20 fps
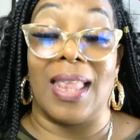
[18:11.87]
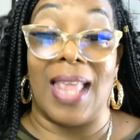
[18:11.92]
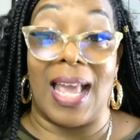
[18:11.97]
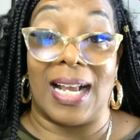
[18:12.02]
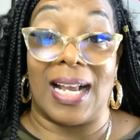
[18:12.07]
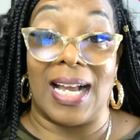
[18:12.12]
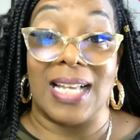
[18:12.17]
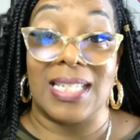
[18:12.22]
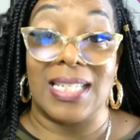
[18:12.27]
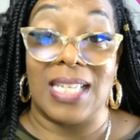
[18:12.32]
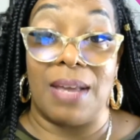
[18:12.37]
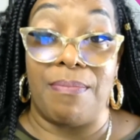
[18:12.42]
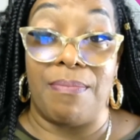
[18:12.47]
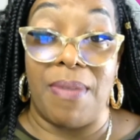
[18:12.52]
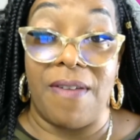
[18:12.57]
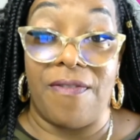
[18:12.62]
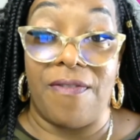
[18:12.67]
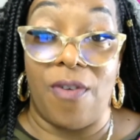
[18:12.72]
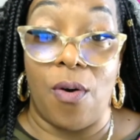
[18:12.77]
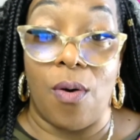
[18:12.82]
like I said
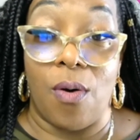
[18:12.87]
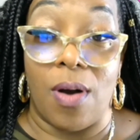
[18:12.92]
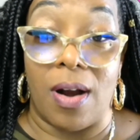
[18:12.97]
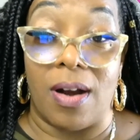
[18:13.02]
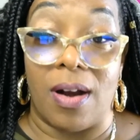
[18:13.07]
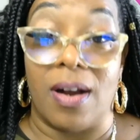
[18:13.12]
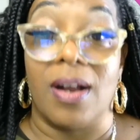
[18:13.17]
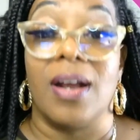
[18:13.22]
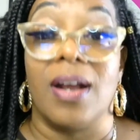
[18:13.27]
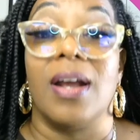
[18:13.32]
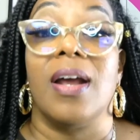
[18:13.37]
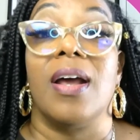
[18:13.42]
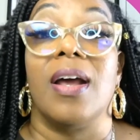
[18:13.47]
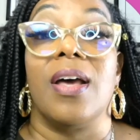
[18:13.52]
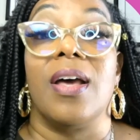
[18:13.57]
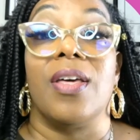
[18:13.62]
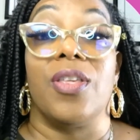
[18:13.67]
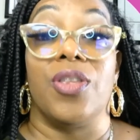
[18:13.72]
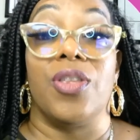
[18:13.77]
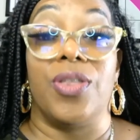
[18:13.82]
before,
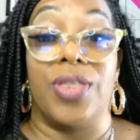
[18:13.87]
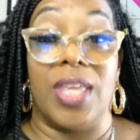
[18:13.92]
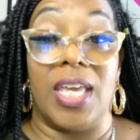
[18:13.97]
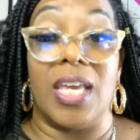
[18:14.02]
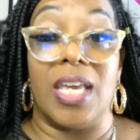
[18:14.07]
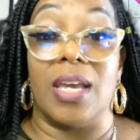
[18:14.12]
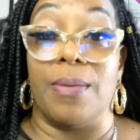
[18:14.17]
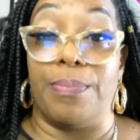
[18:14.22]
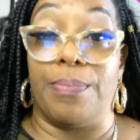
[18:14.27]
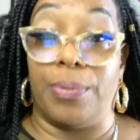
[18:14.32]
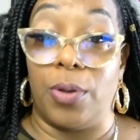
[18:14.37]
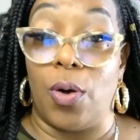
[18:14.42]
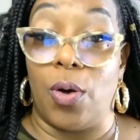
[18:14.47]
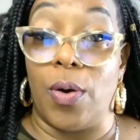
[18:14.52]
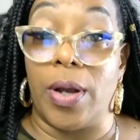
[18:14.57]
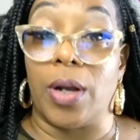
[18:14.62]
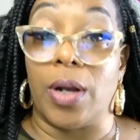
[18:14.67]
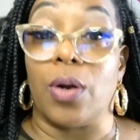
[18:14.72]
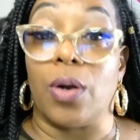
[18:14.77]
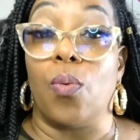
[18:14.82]
the
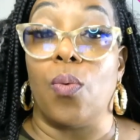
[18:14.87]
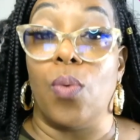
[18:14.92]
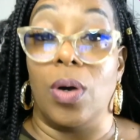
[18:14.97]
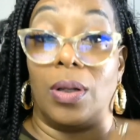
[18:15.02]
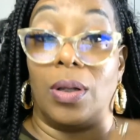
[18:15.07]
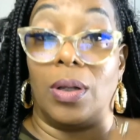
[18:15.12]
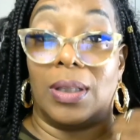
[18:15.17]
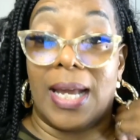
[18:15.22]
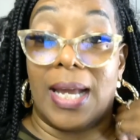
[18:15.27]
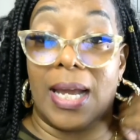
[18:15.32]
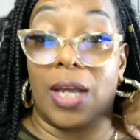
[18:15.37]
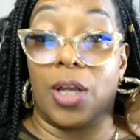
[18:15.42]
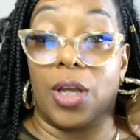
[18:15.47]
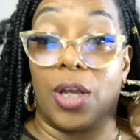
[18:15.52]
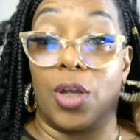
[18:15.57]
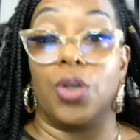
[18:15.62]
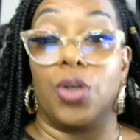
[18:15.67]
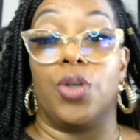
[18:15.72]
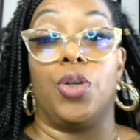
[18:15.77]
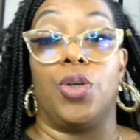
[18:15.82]
employer will let